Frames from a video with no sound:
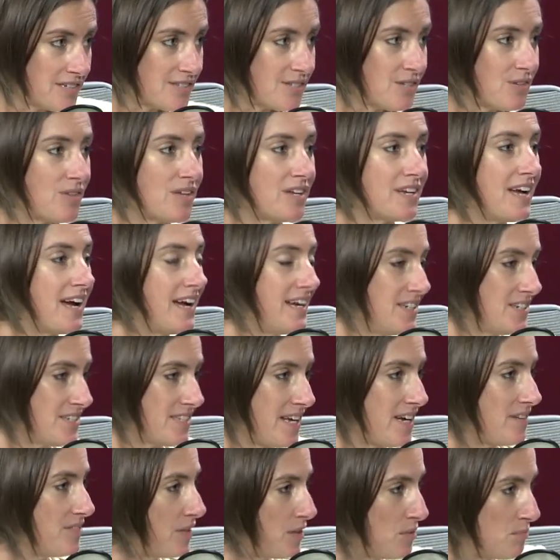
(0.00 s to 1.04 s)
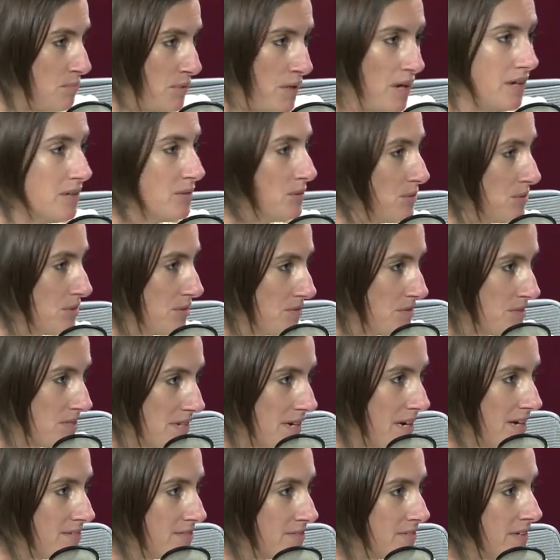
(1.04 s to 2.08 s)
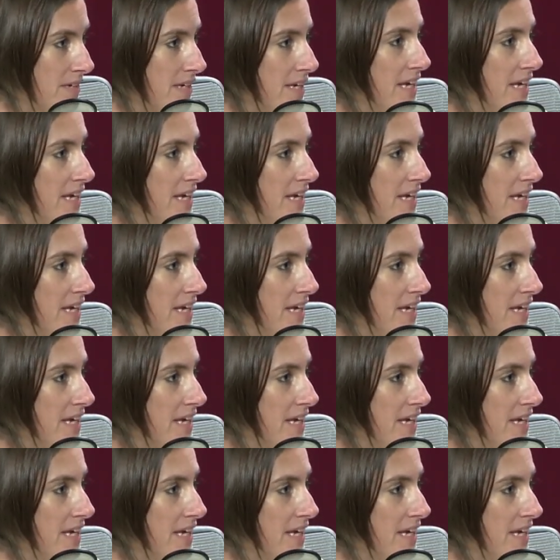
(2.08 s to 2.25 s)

So then I just have like bottles of stuff,